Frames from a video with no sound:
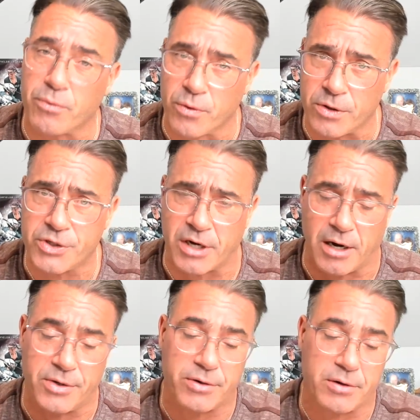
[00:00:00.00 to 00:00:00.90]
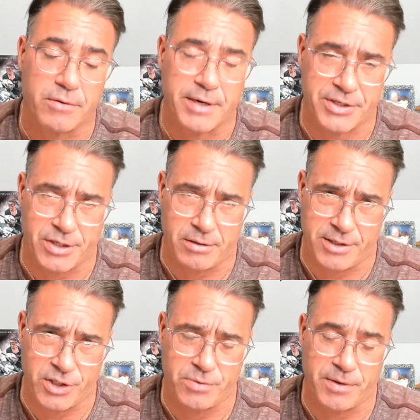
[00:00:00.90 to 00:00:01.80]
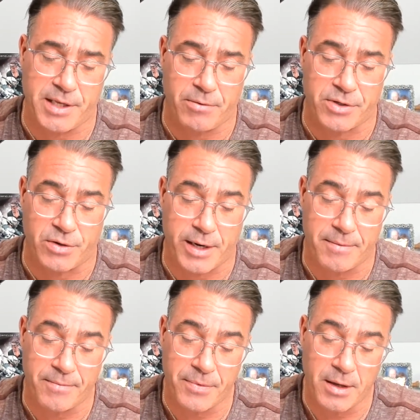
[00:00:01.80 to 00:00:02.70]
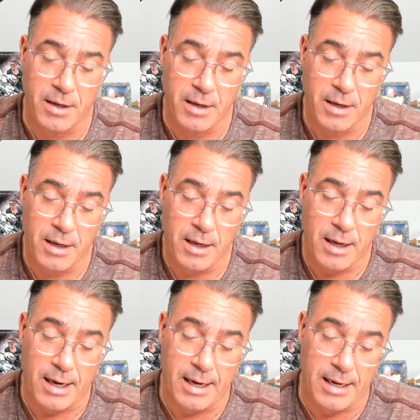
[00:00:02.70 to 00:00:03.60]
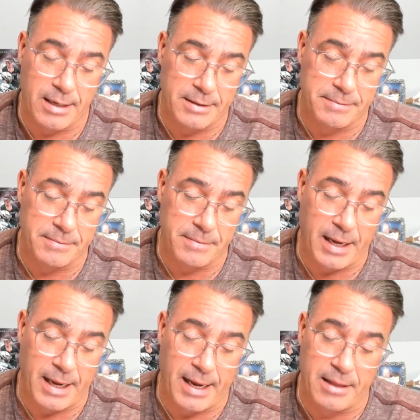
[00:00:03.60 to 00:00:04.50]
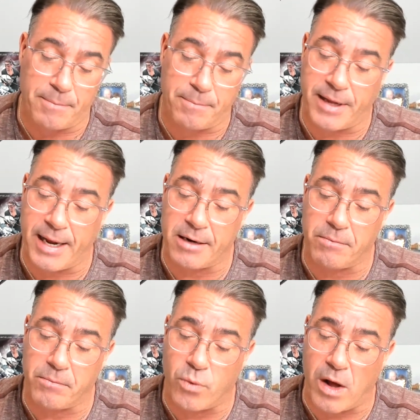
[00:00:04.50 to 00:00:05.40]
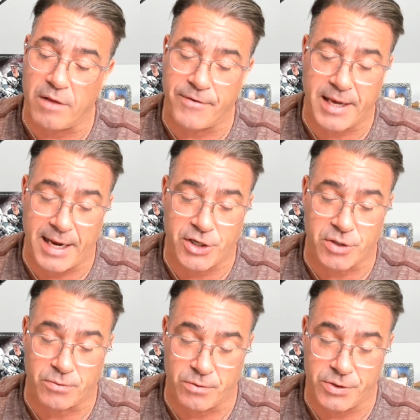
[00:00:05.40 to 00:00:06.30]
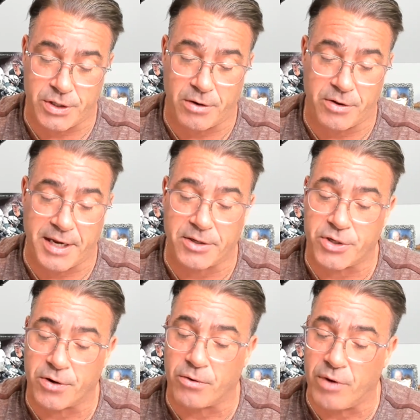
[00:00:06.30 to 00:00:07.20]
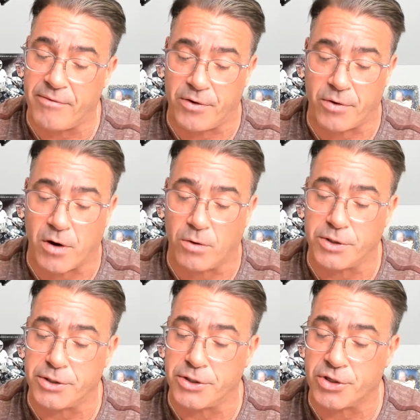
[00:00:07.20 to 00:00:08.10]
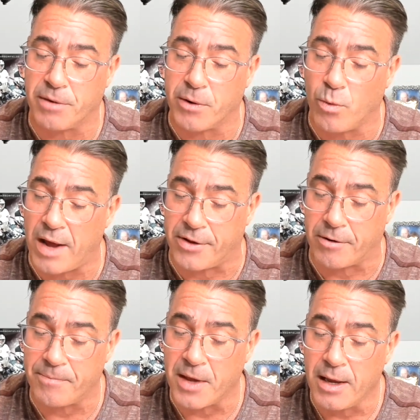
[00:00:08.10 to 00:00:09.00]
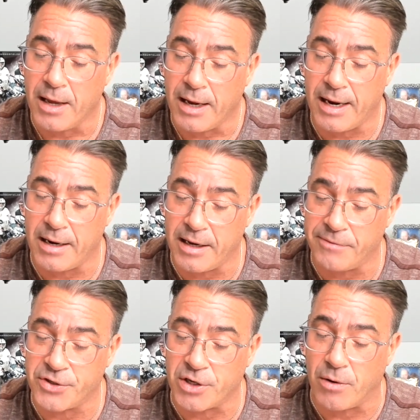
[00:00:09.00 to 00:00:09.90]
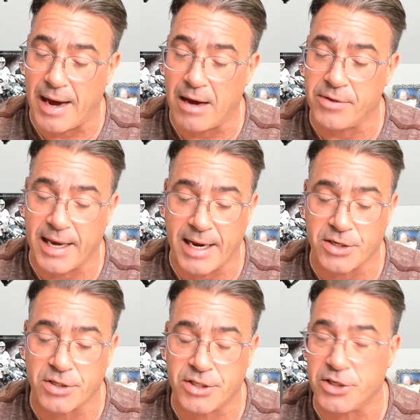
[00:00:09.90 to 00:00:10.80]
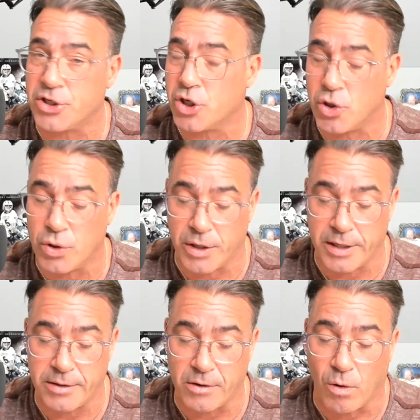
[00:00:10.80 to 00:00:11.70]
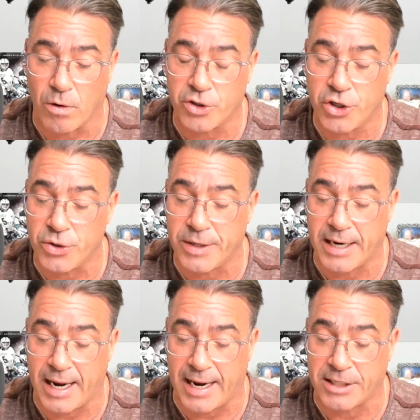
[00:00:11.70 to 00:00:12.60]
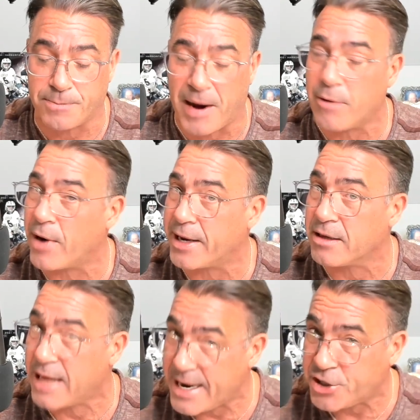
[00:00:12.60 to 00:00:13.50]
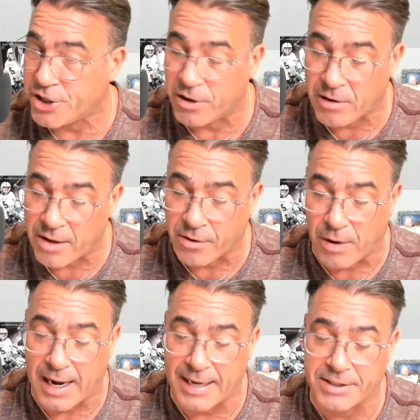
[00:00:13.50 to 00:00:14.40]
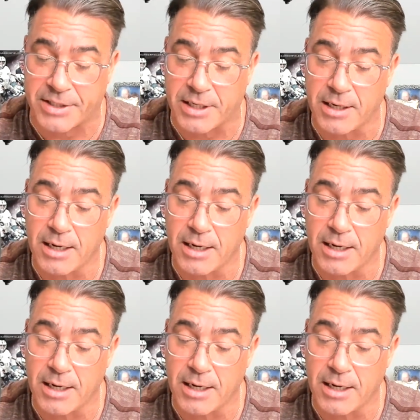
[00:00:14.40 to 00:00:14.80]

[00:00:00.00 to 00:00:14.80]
rules under ERISA. This is what they were doing. And the plan qualification rules under the Internal Revenue Code to determine whether, and if so, how the agencies could or should enhance by regulation or otherwise